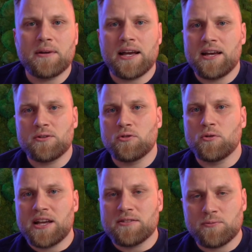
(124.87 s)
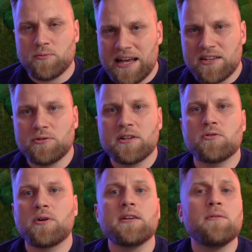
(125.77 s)
And now you don't have to manually
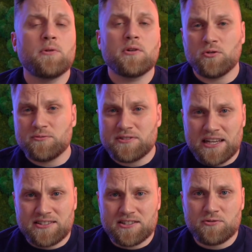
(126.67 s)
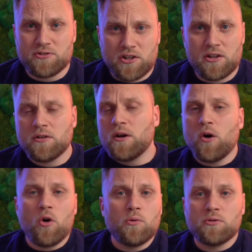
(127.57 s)
transfer your VAT return
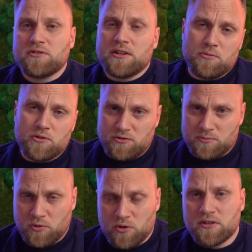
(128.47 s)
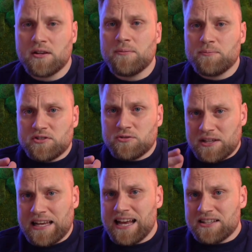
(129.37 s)
or your summary report, but you
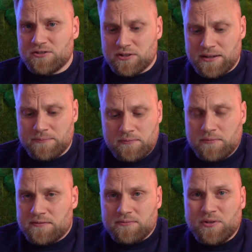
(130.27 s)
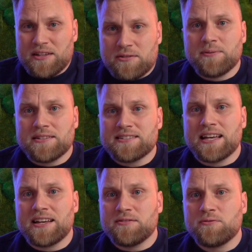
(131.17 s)
can actually transmit the
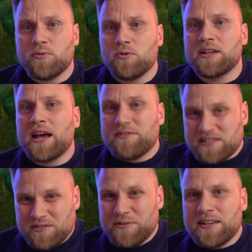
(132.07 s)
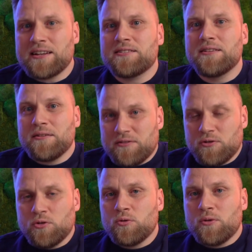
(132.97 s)
data from your accounting directly
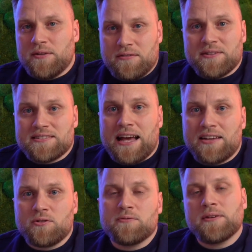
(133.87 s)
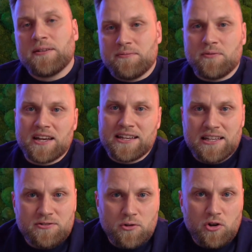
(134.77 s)
to the tax office via
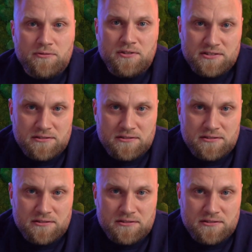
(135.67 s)
Lexware Office.